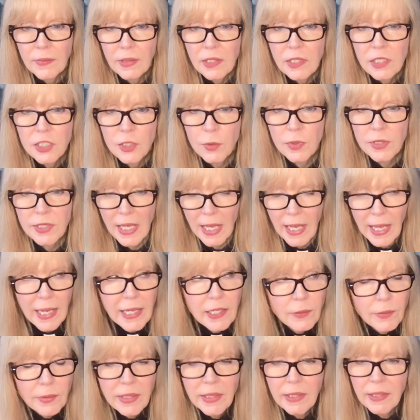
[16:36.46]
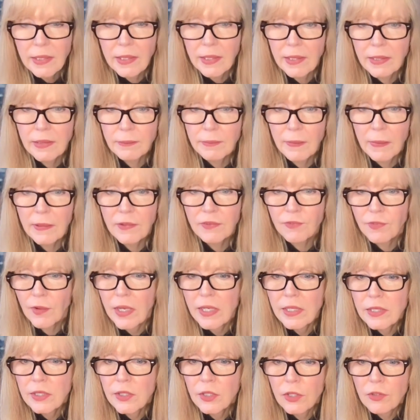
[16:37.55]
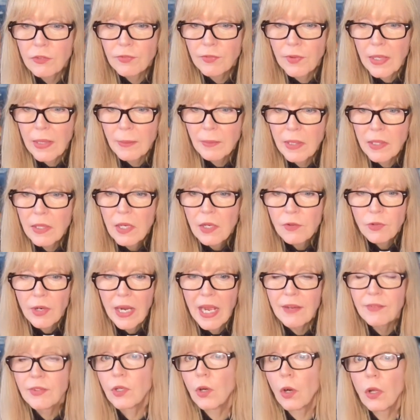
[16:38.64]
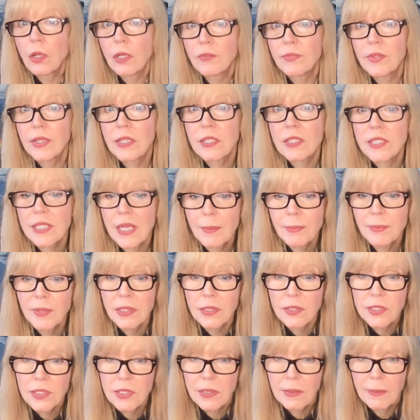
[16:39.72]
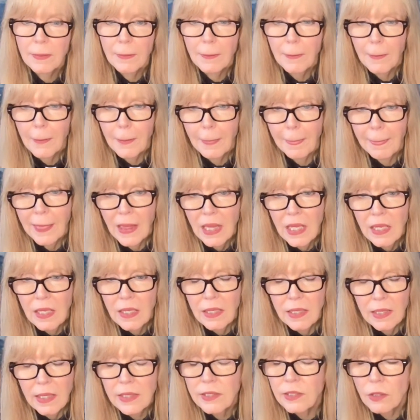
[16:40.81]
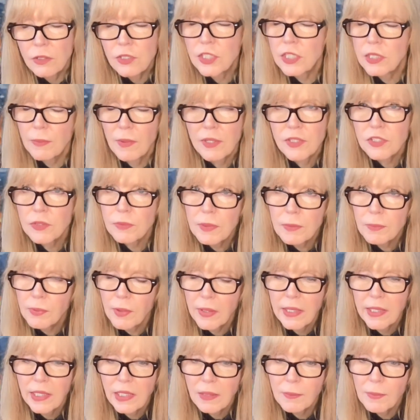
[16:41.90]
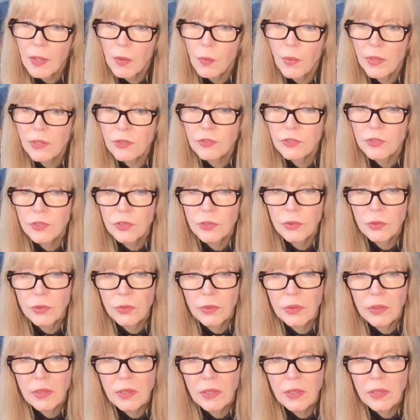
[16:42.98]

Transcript: She was angry at my friend and her family for having all of the acceptance. And I know she must have been praying about what to do.